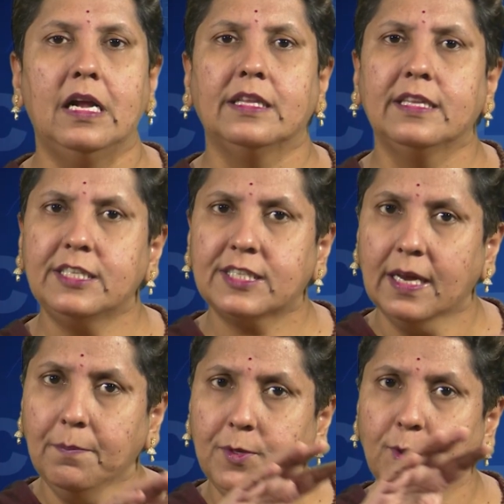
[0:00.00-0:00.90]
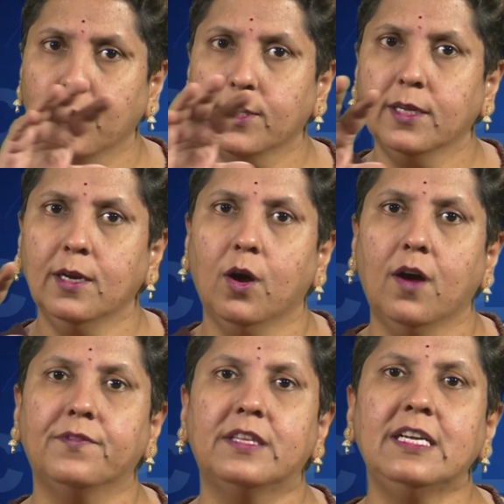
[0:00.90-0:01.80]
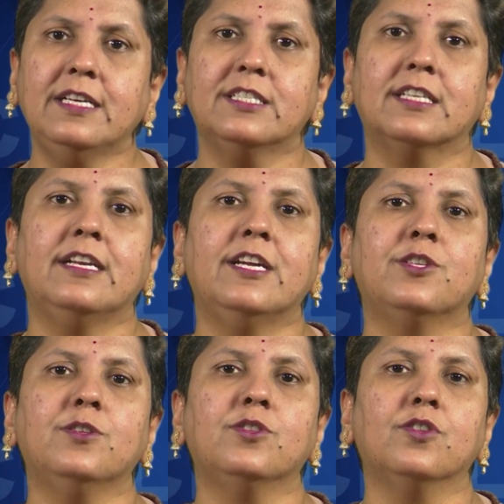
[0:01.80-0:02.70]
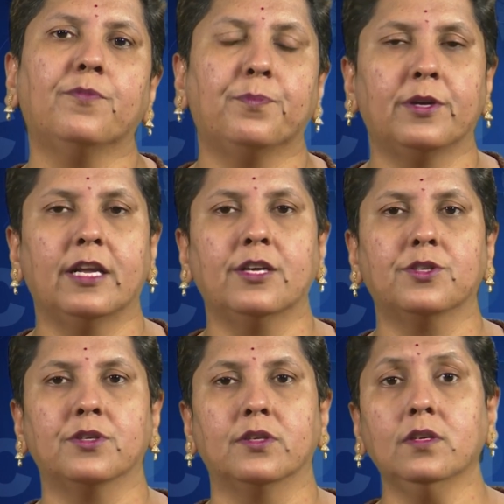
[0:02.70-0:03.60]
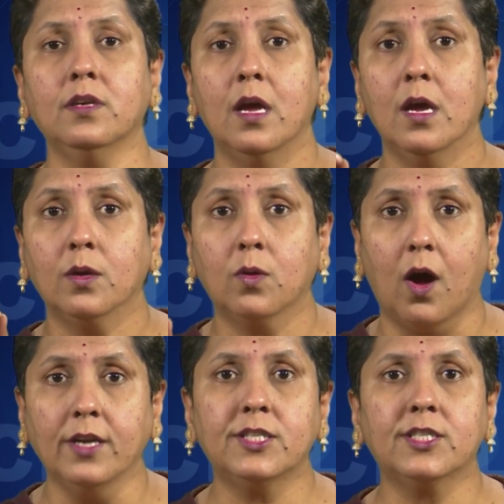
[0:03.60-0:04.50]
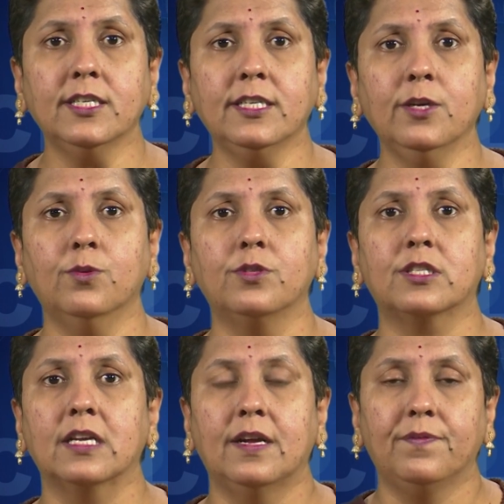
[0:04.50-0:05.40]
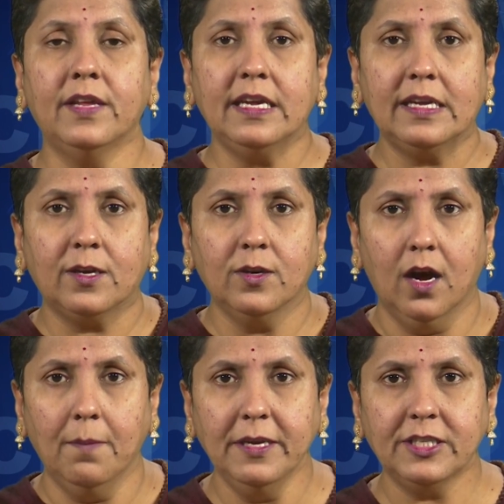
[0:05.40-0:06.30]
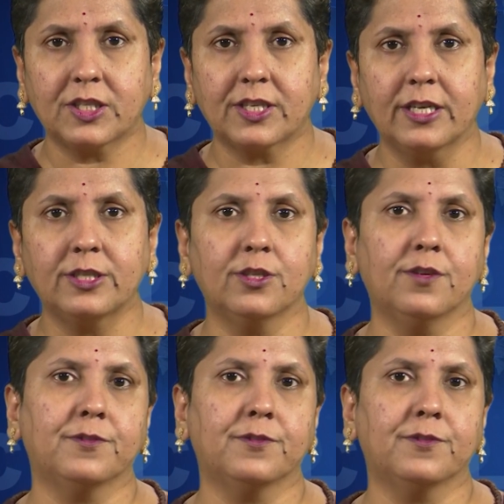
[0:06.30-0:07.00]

The sum total of these relations of production constitutes the economic structure of